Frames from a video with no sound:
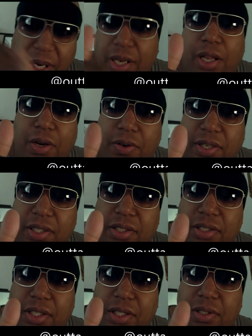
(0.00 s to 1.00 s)
Reloading,
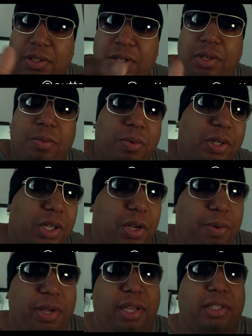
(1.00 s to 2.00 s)
so we're
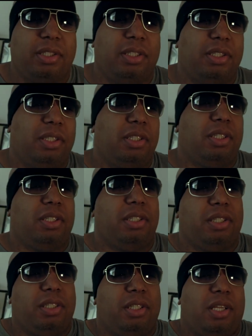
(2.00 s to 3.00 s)
going in.
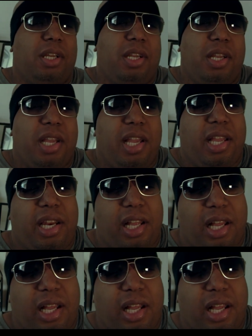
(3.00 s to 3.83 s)
And